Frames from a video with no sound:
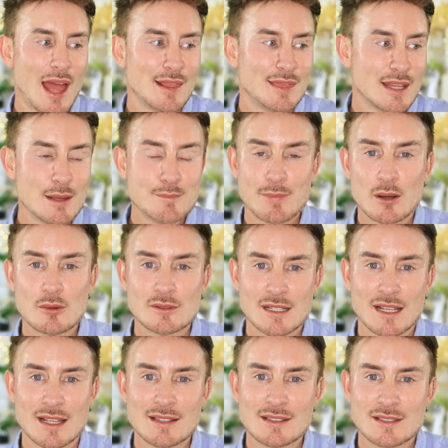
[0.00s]
and the
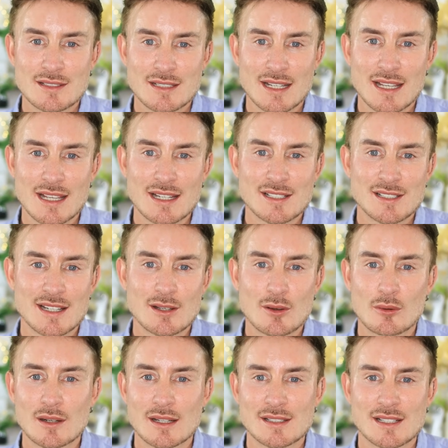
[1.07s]
built-in TEC
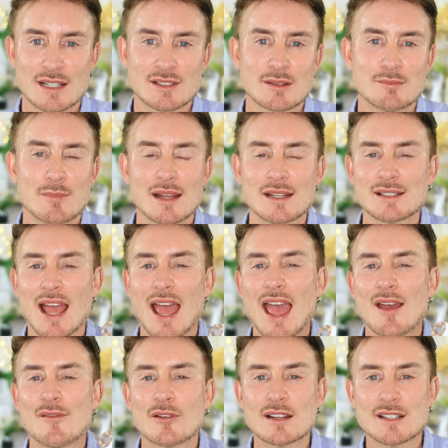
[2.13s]
cooling system makes
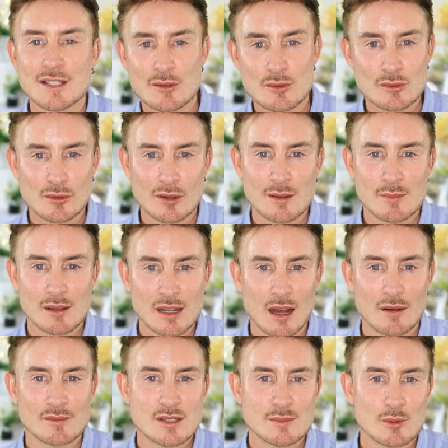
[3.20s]
every single treatment
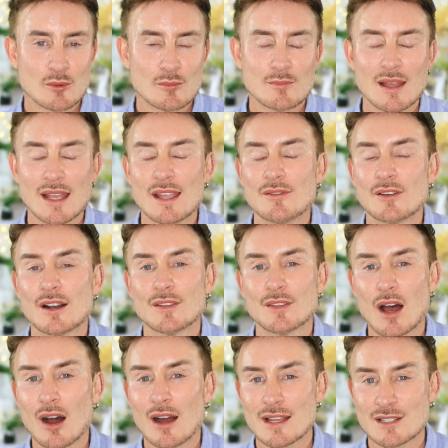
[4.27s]
comfortable, even at
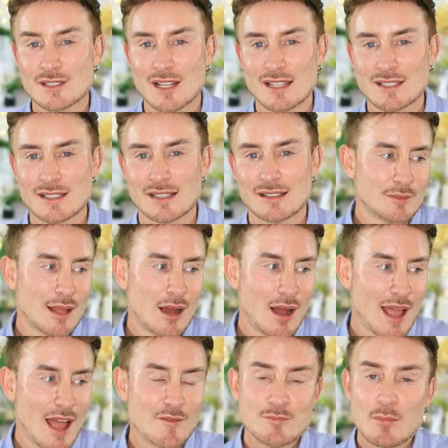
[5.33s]
the highest setting. Now,
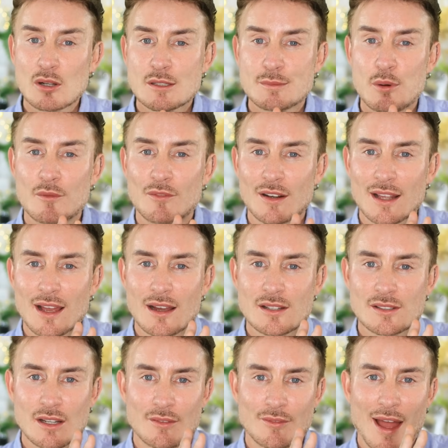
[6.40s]
I have multiple
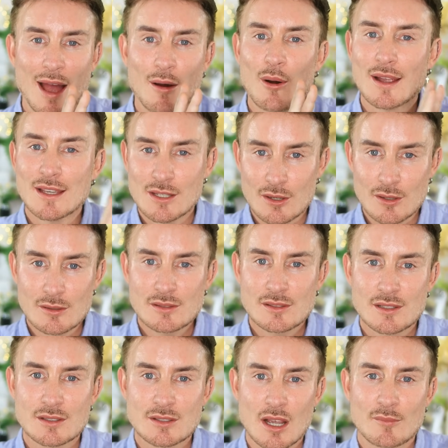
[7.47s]
videos of how I use
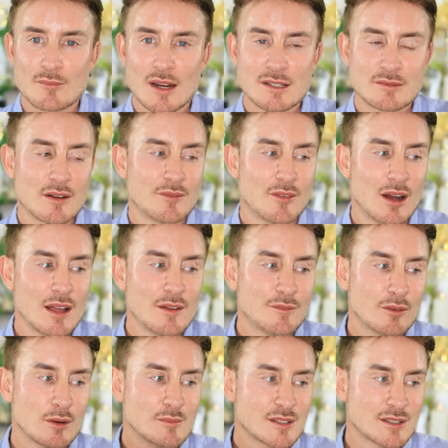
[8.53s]
the Dermrays Revive
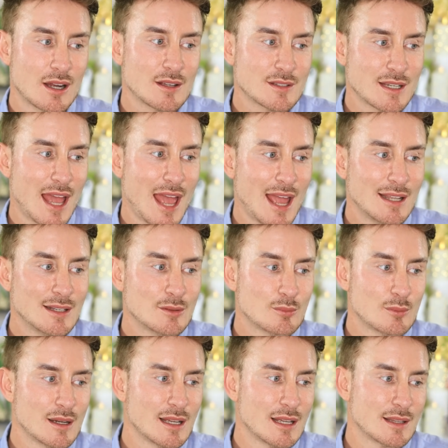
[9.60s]
from start to end
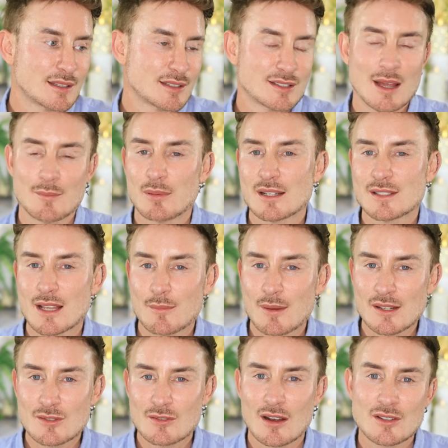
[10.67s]
with step-by-step
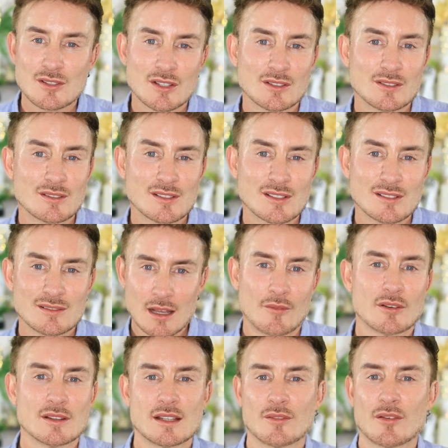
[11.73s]
instructions
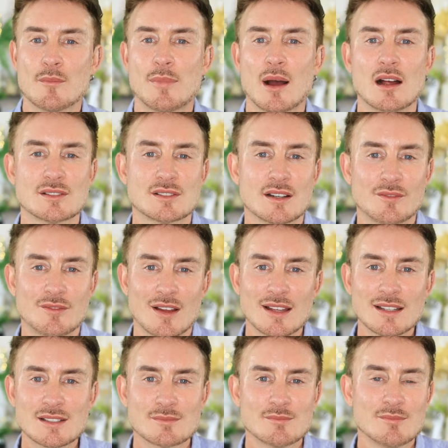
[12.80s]
covering different parts of the face.